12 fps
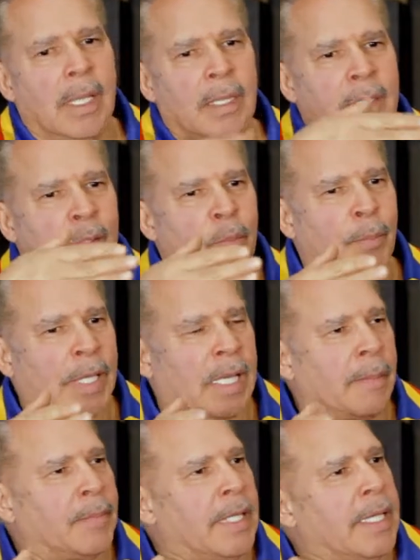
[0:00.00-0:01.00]
you pick
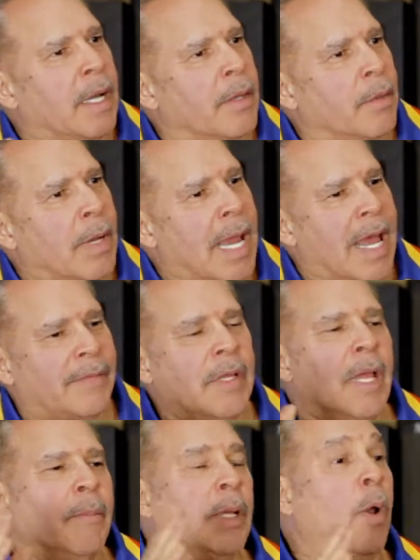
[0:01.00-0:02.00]
up the other half.
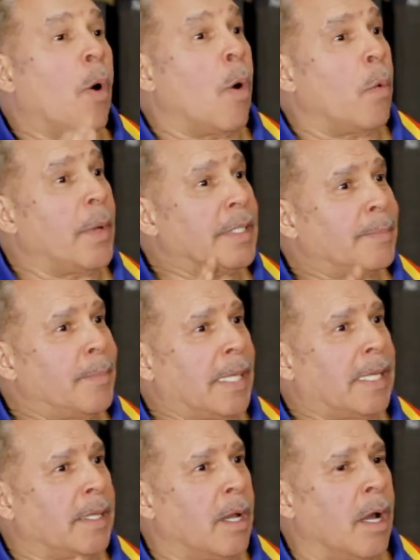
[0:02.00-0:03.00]
But always
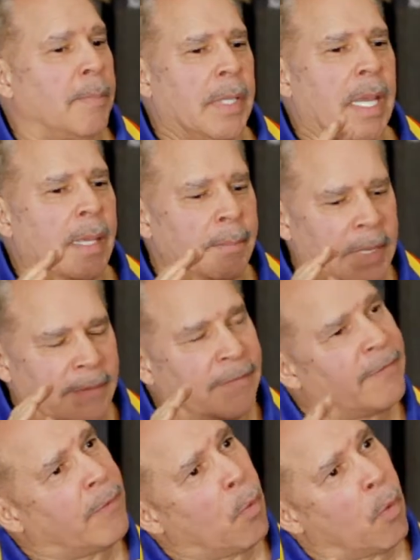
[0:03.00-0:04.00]
pick it up
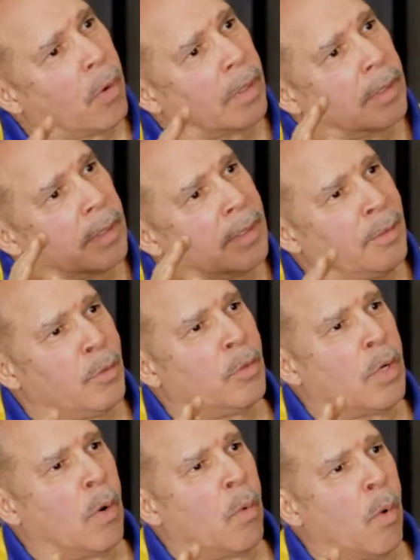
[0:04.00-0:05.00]
before you
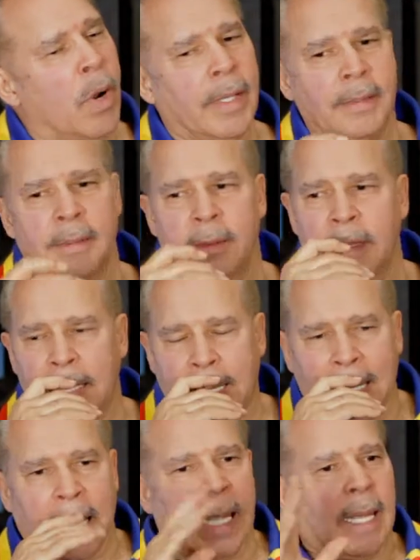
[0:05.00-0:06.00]
go on.
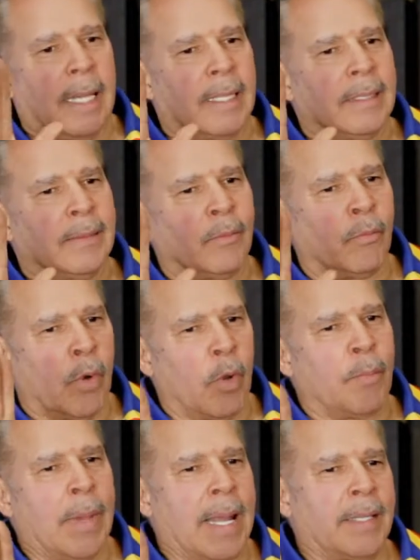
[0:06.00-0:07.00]

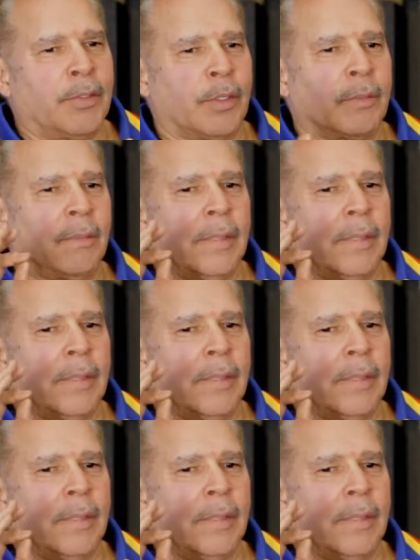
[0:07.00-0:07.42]
Road manager